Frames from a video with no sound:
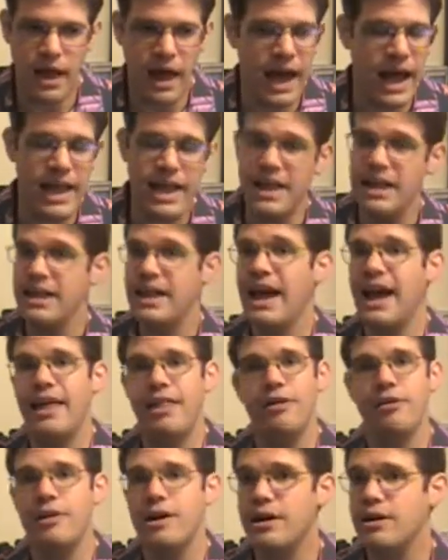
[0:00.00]
I can
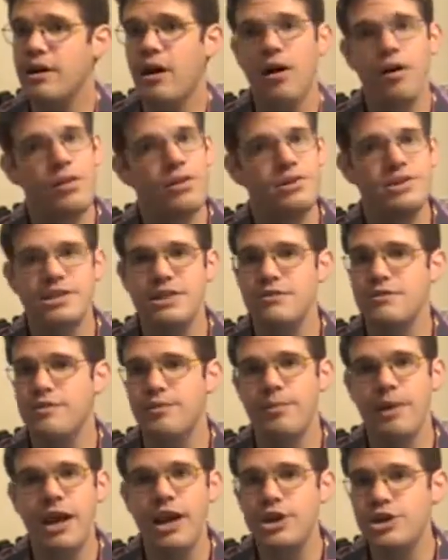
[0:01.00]
gather in all this
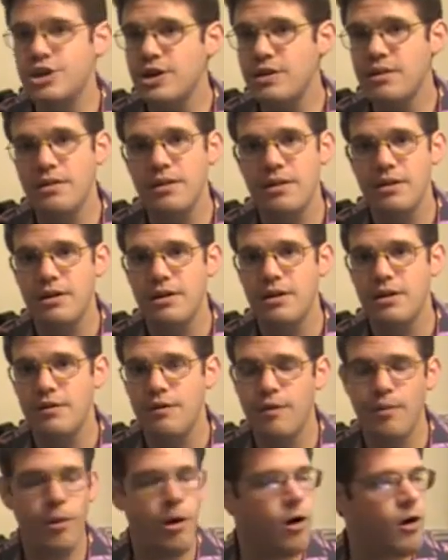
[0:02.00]
information
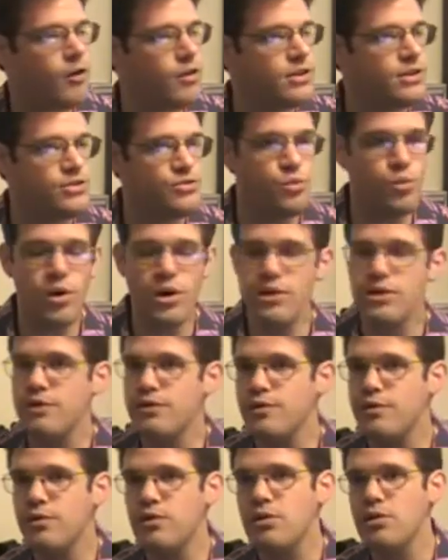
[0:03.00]
from all these
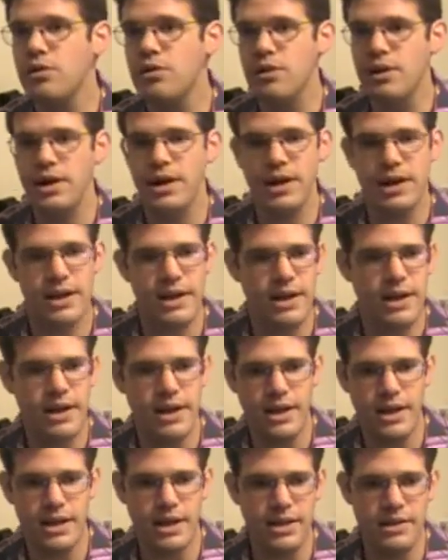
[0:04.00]
wonderful uh,
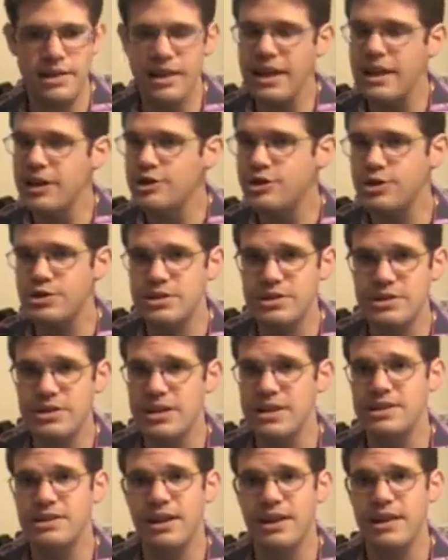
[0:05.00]
uh, teachers and
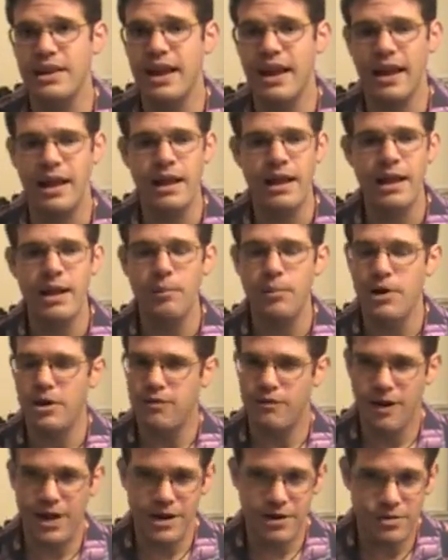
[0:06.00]
things like that. But
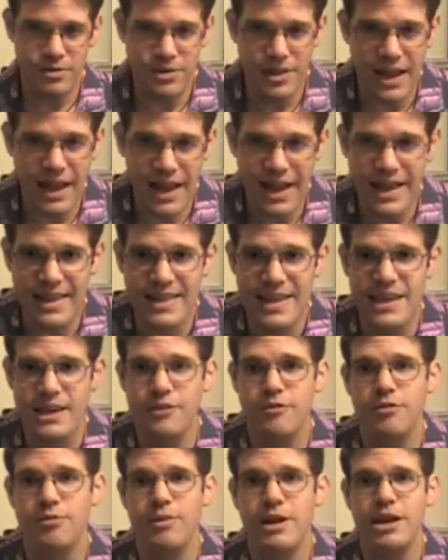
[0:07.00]
if I don't take in that
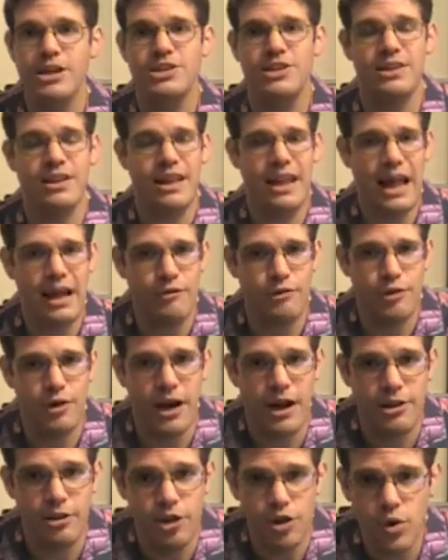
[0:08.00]
information and after
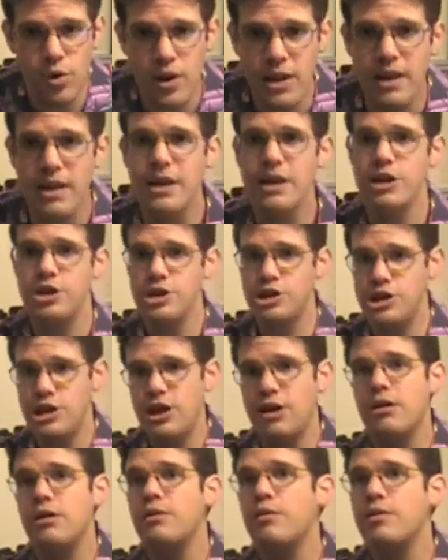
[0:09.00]
I do it,
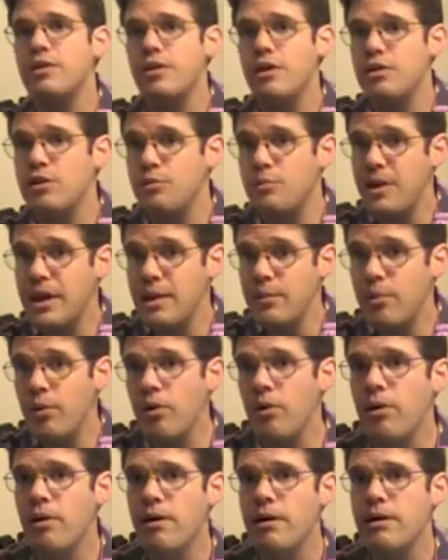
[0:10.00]
share it with other
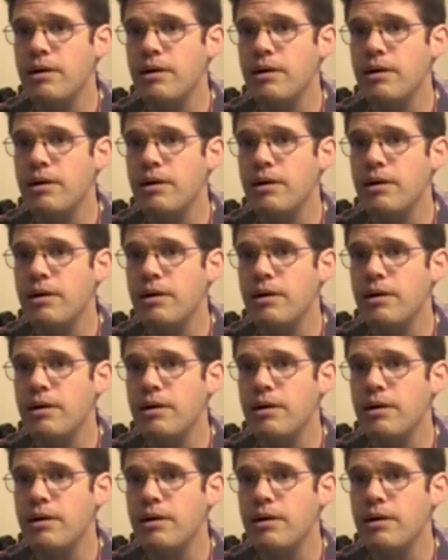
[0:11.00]
people,